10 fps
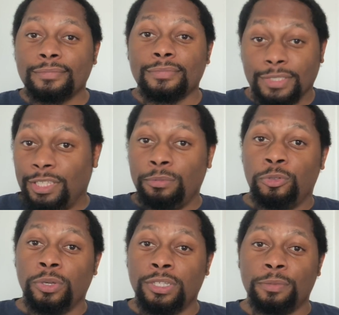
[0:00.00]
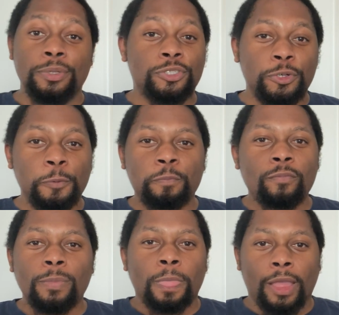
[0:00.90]
Seems too good to be true?
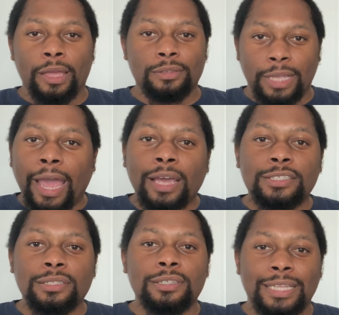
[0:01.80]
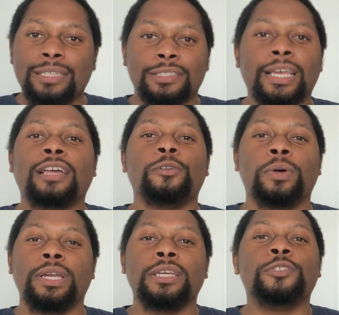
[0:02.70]
That's exactly what
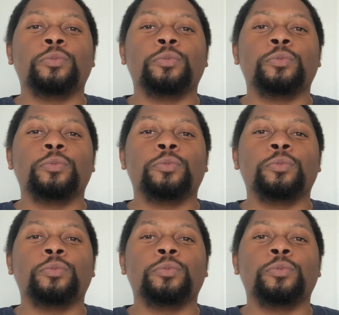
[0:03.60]
it is.